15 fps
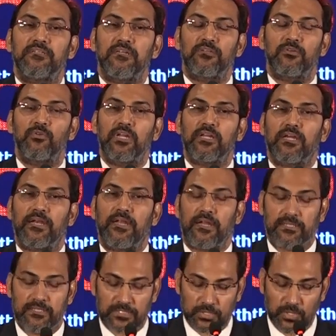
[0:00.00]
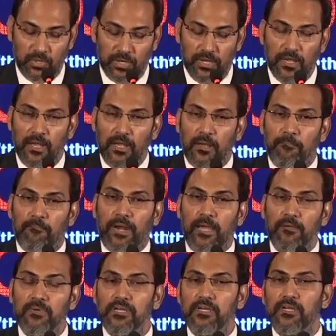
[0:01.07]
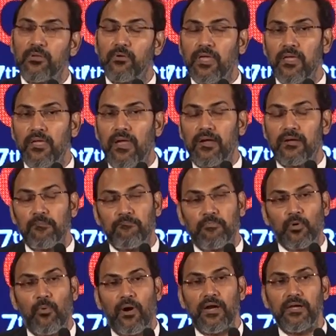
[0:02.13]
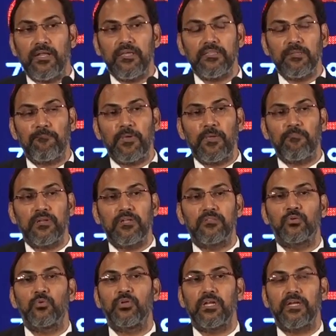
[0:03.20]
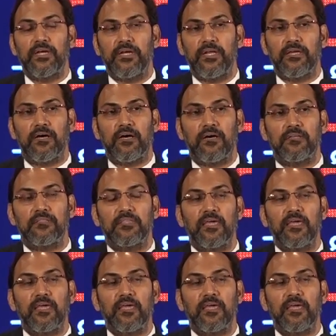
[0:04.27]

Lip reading: Rural Connect. So primarily looking at providing the people in rural India